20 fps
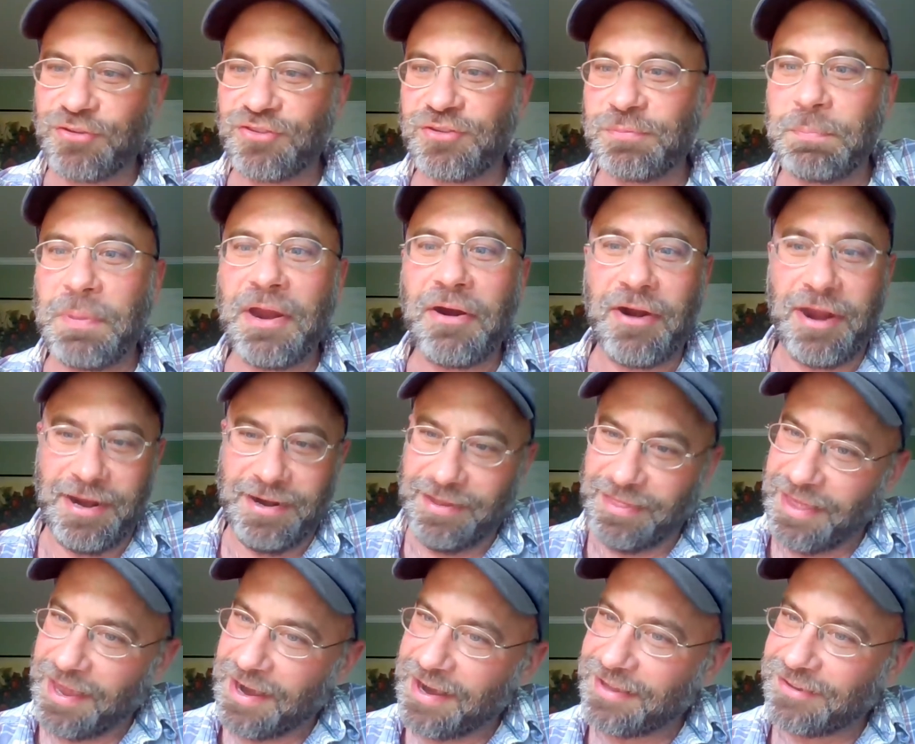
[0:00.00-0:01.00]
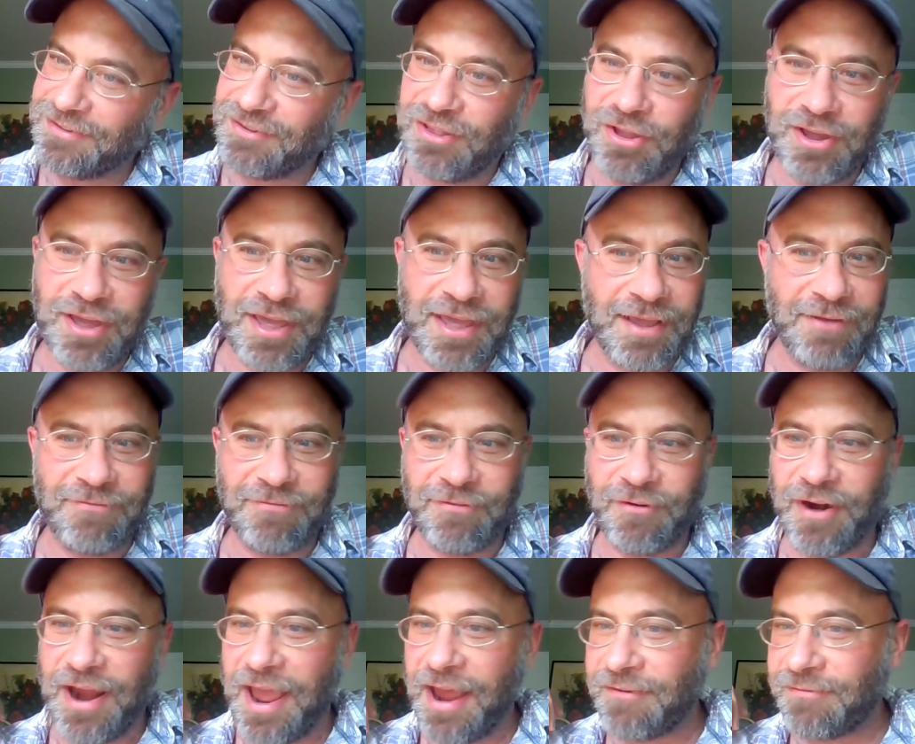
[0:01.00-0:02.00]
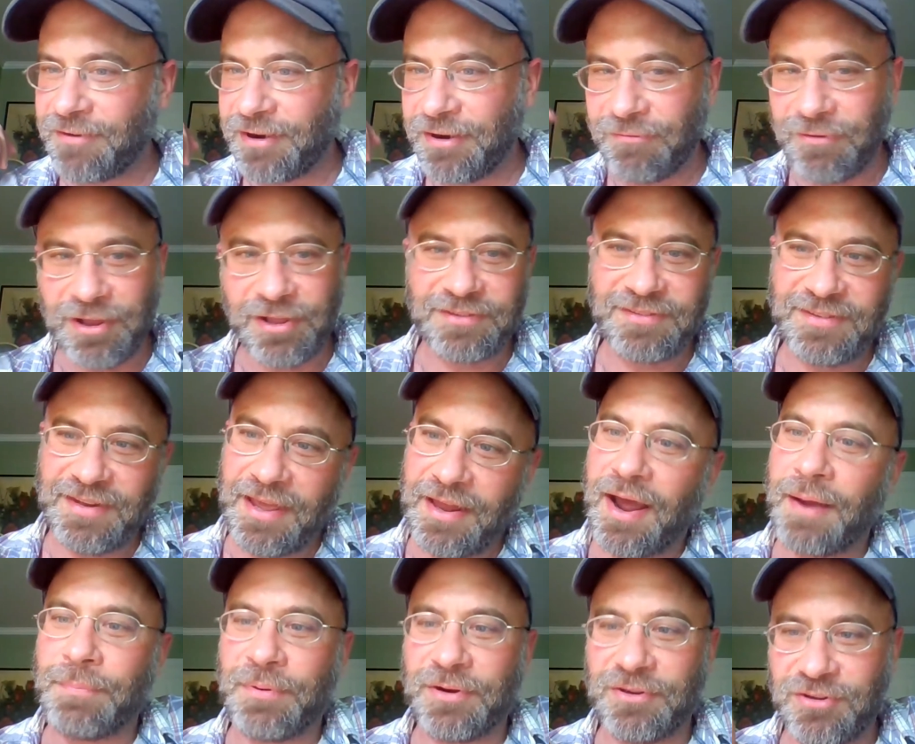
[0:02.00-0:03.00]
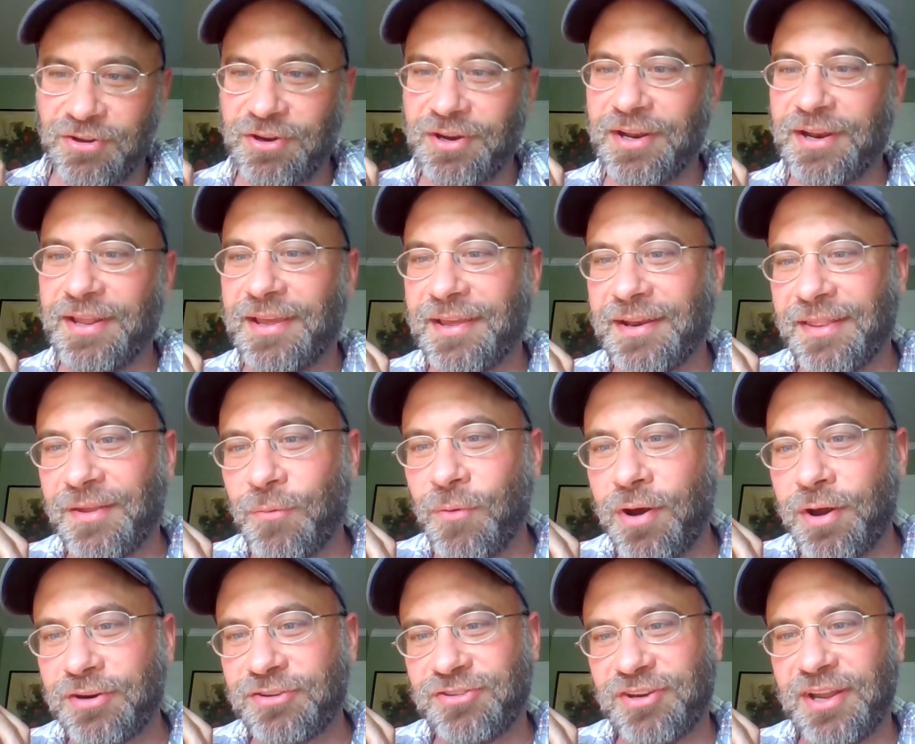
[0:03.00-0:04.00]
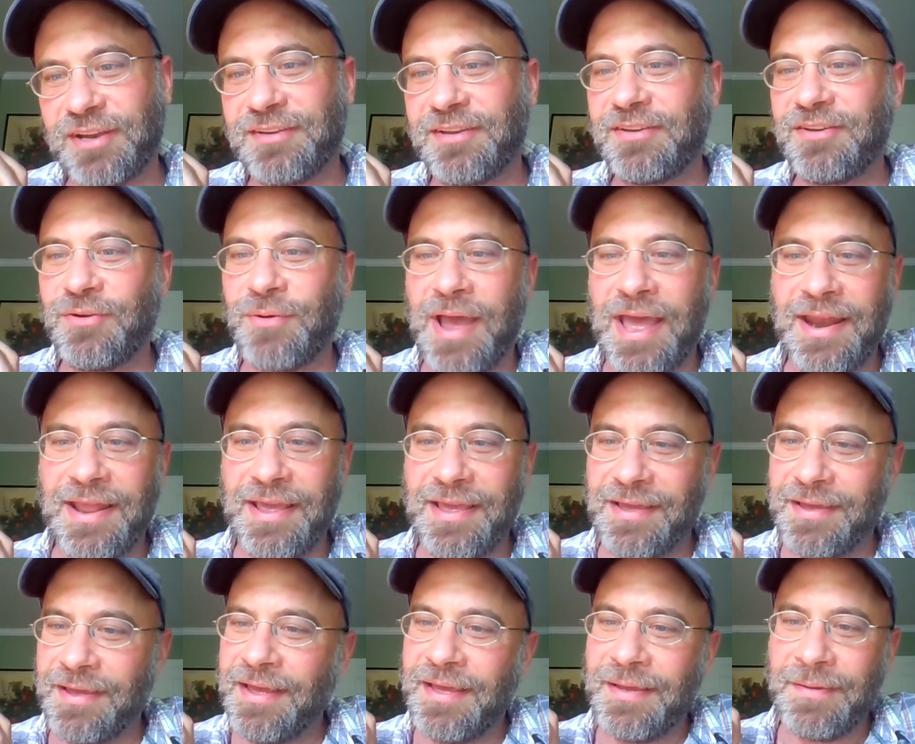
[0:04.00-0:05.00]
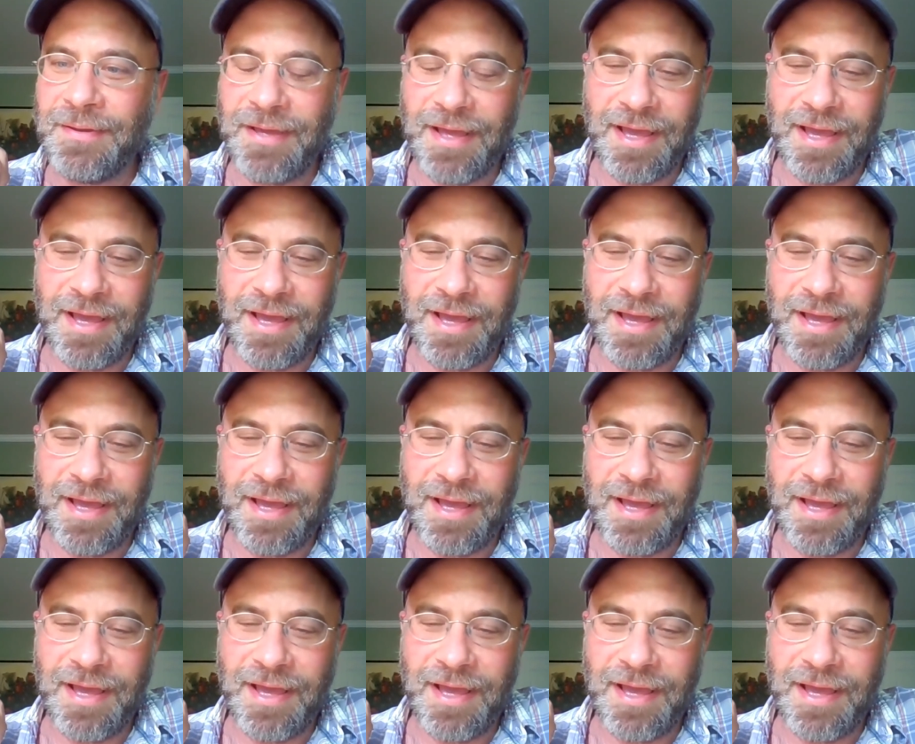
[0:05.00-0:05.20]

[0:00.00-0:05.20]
spirit that is looking for every real estate opportunity in the watershed to do any